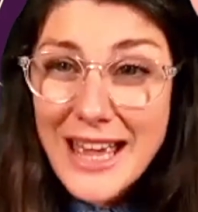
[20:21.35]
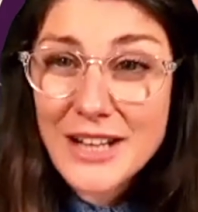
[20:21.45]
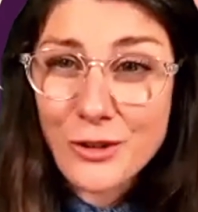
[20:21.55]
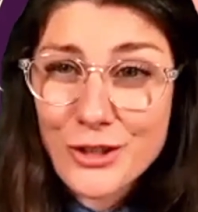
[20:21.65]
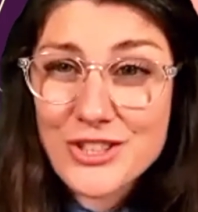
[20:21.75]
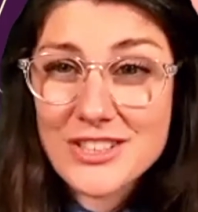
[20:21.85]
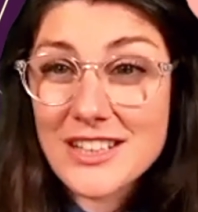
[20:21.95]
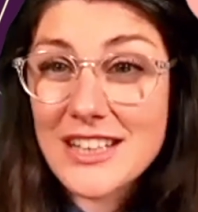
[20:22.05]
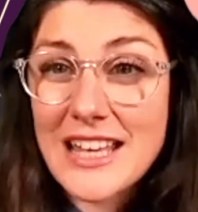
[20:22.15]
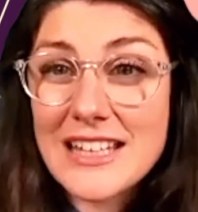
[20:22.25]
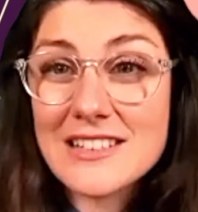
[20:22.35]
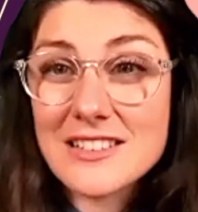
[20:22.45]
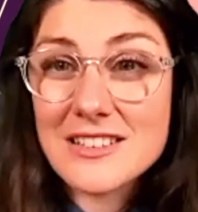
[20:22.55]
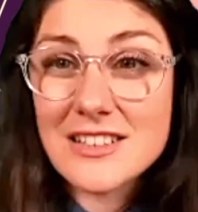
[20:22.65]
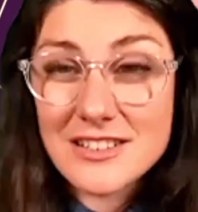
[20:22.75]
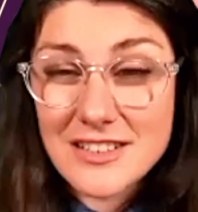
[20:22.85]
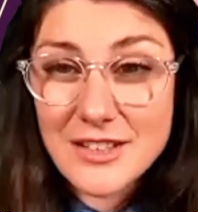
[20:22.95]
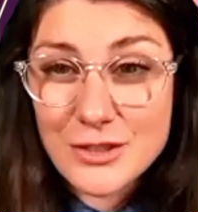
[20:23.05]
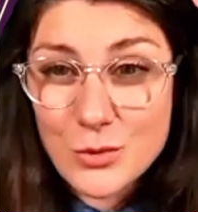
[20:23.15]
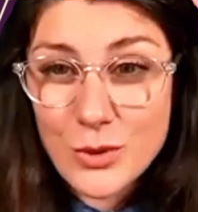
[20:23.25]
acknowledges that that is the
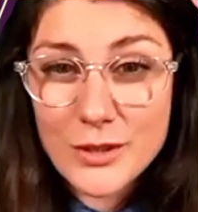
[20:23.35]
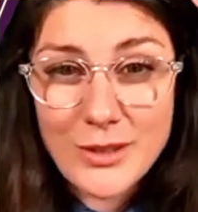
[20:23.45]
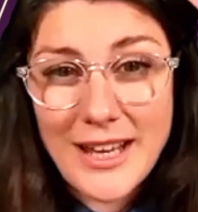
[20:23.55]
status quo.